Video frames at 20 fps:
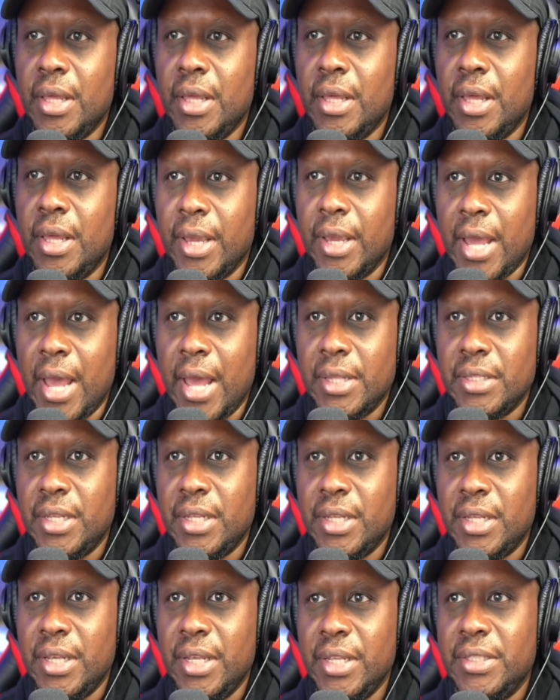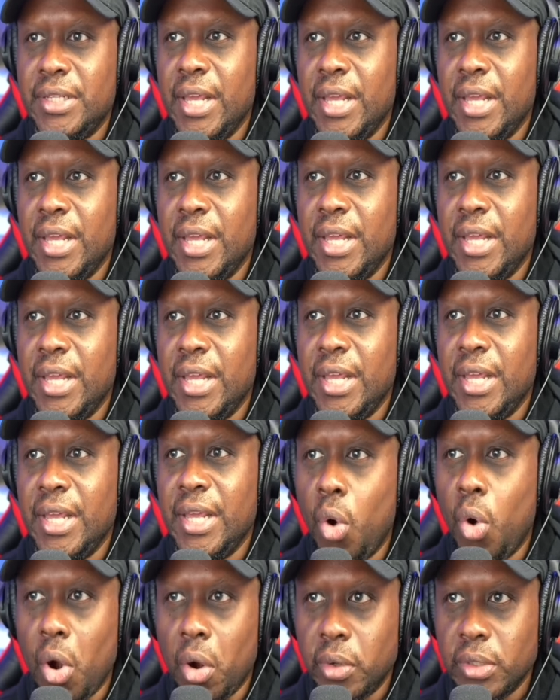And guys, it's getting
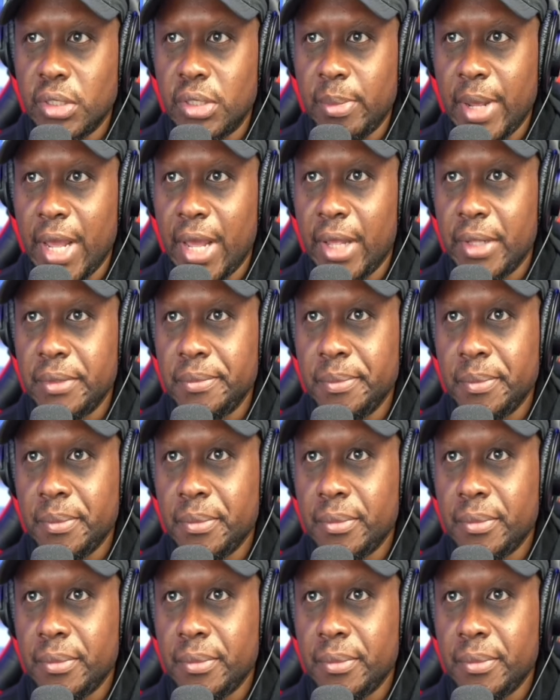worse, man.